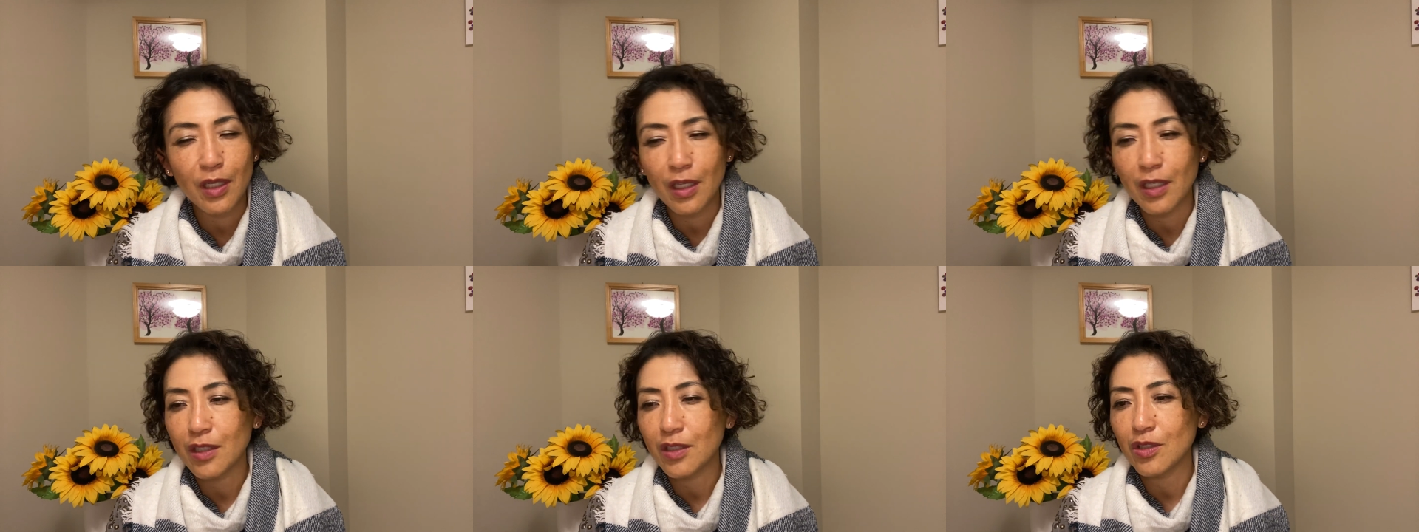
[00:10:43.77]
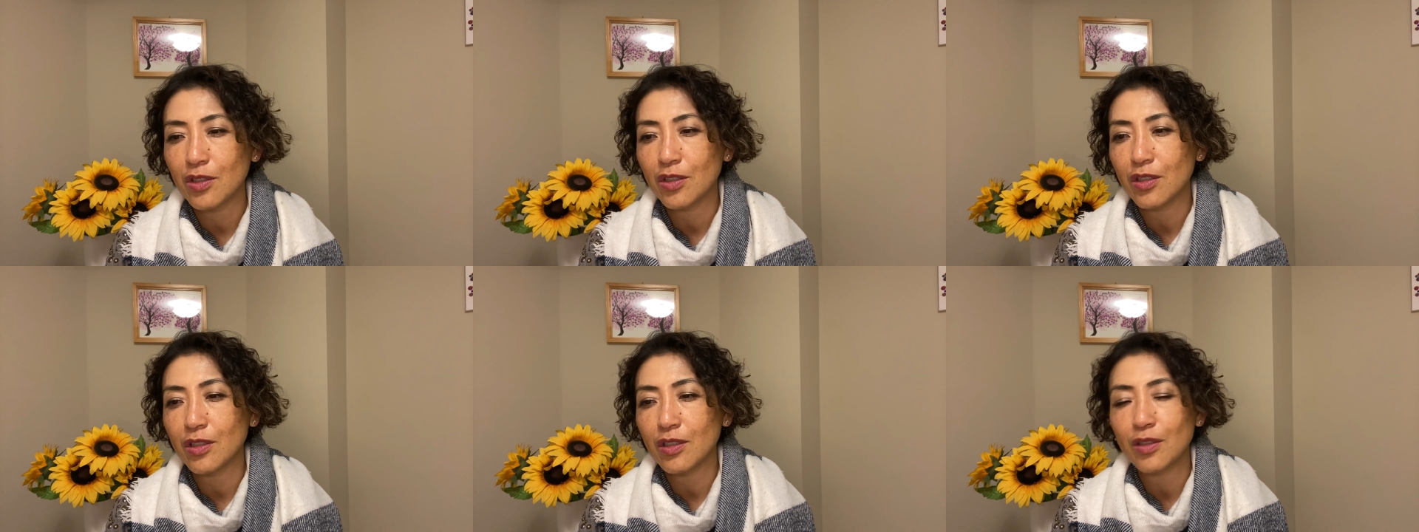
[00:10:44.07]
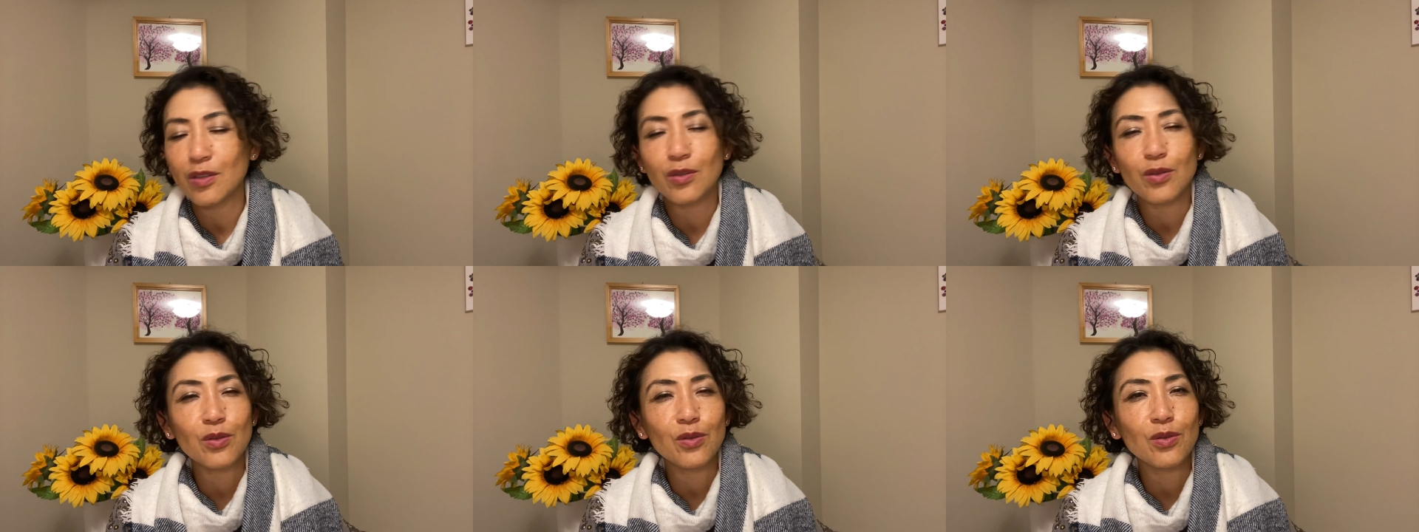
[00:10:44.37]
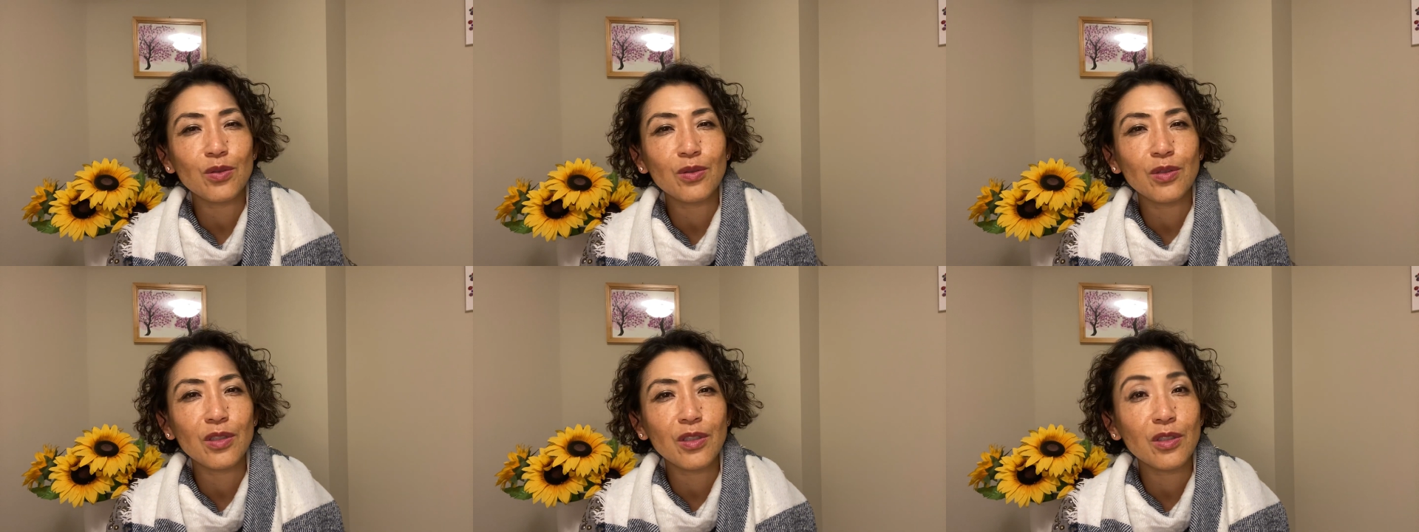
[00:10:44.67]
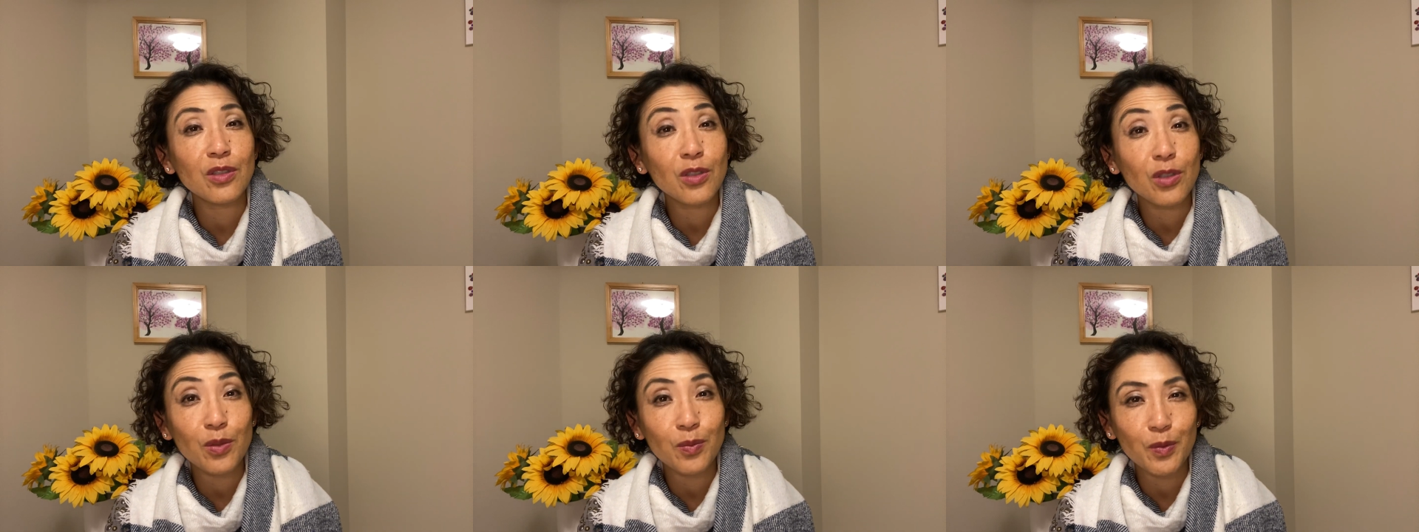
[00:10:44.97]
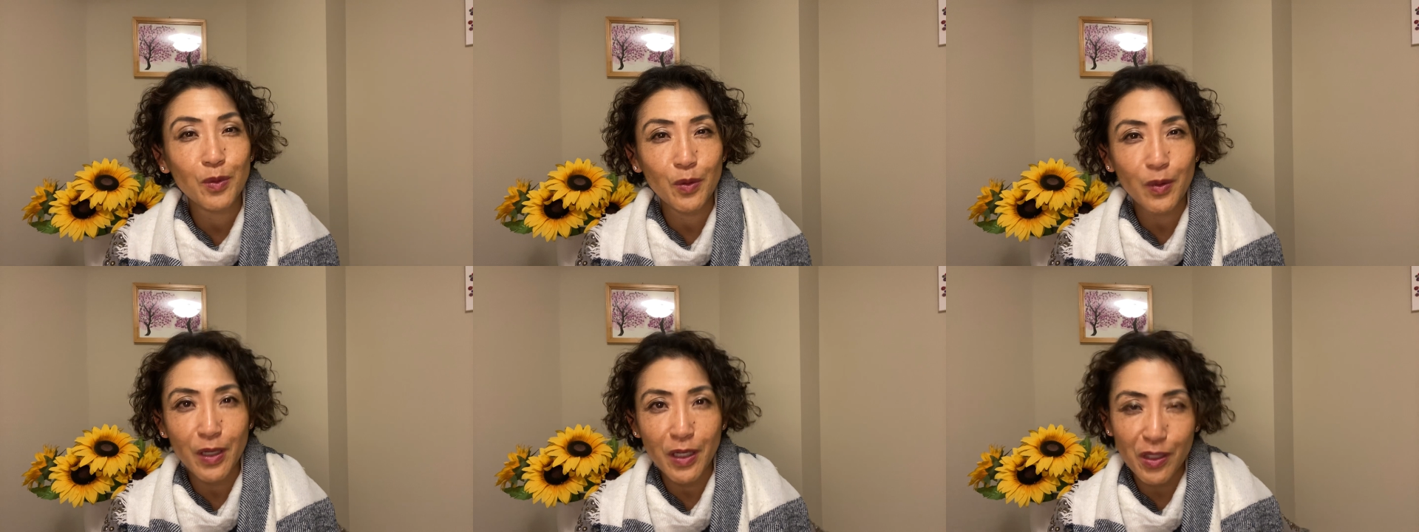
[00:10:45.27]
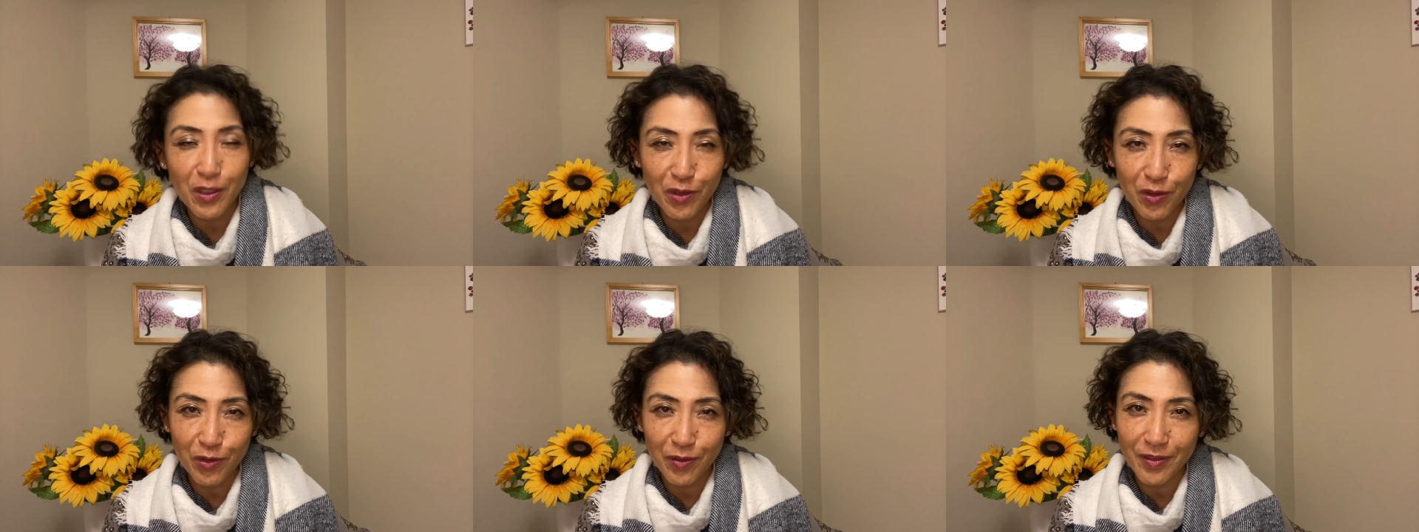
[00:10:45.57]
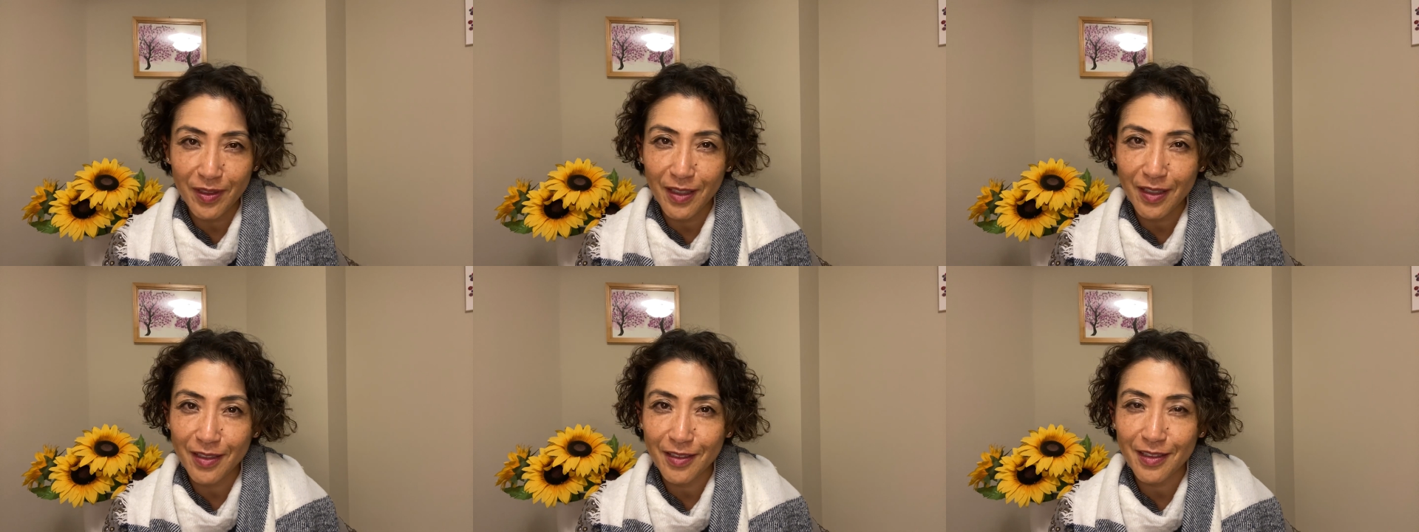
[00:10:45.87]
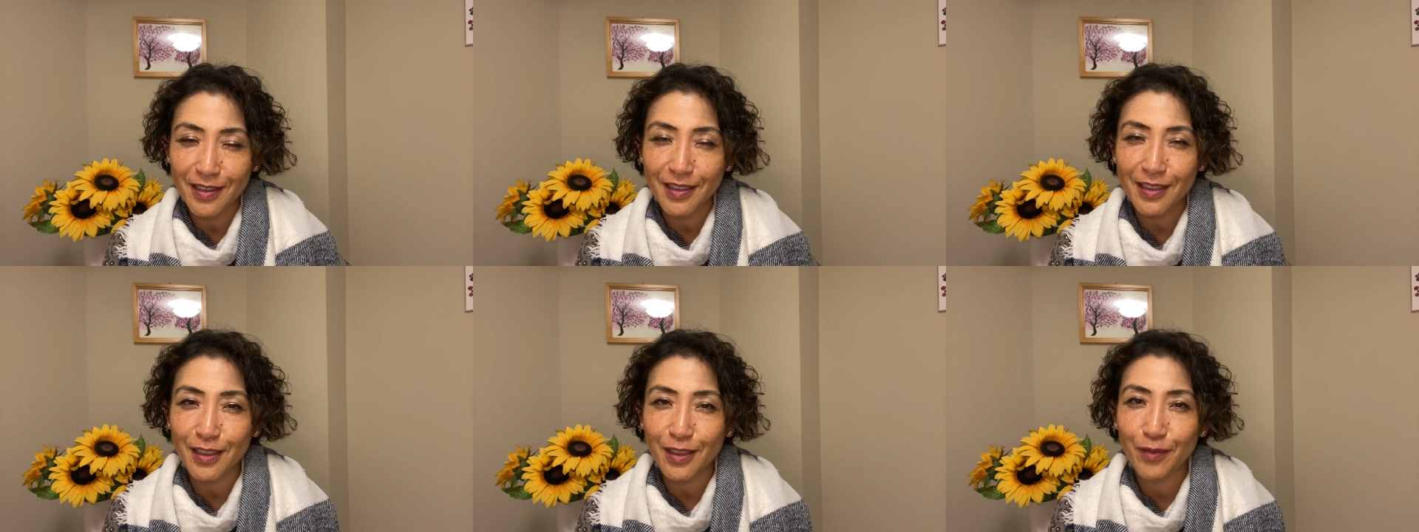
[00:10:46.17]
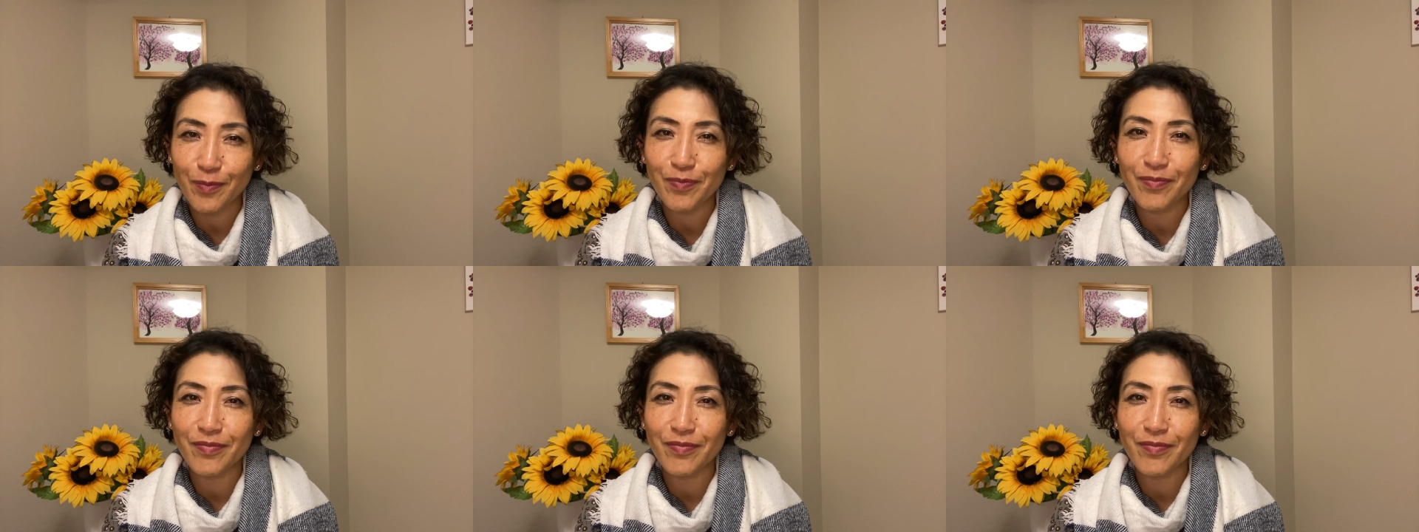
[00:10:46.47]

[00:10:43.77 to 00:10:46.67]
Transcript: energy into the inspiration energy.